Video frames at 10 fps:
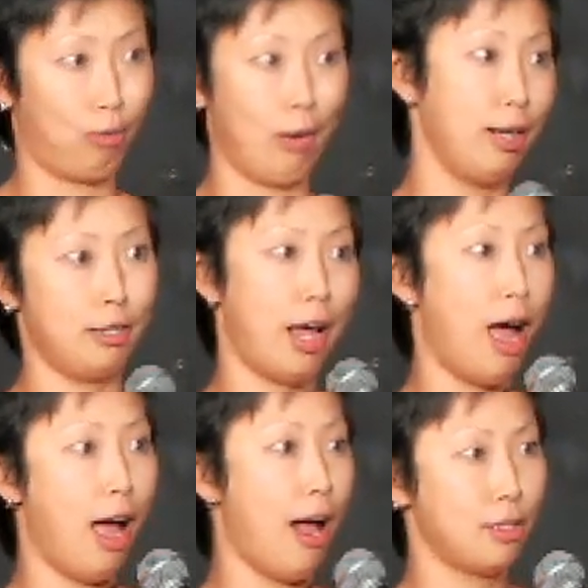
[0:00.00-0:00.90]
crazy
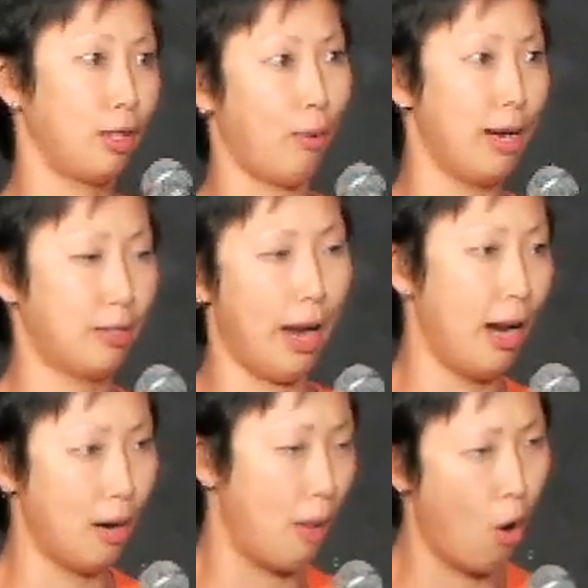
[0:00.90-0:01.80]
eyes and a great
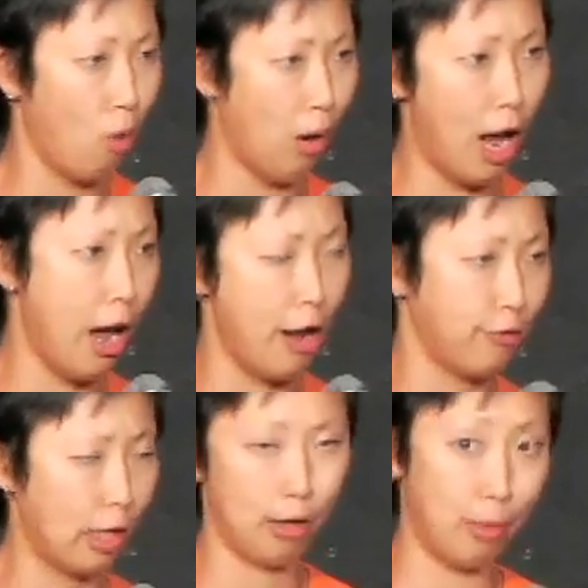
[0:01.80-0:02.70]
tan my whole life.
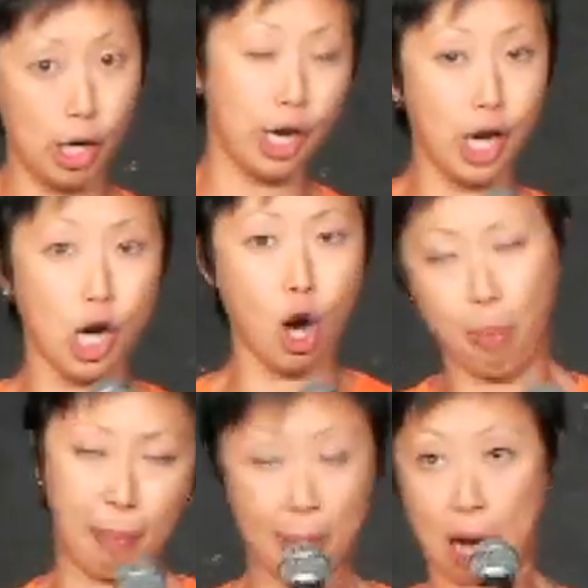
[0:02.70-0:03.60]

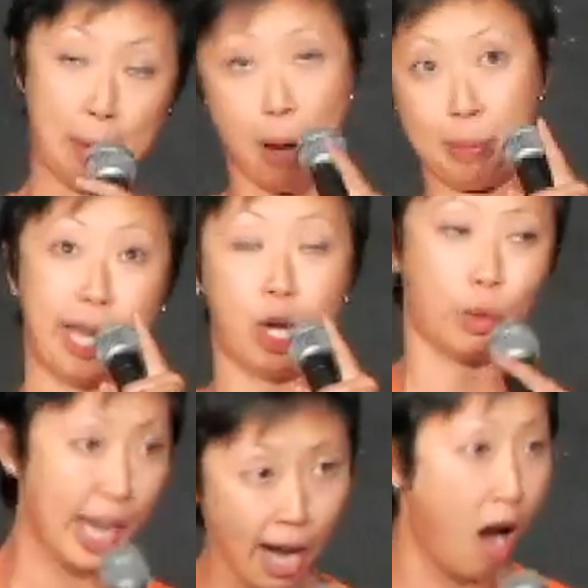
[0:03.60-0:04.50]

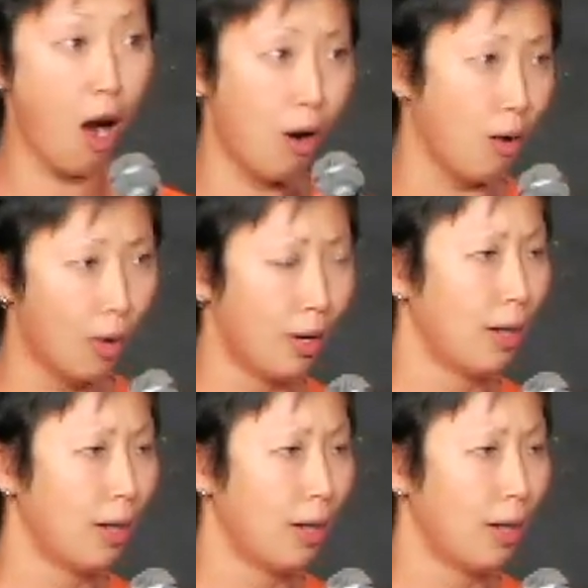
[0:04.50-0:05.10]
Woohoo! Yeehaw!